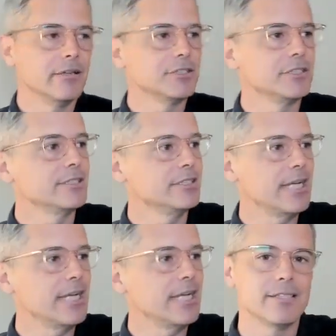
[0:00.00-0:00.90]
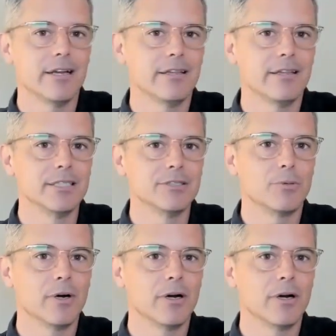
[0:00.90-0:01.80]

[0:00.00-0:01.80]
And then there's this second set of things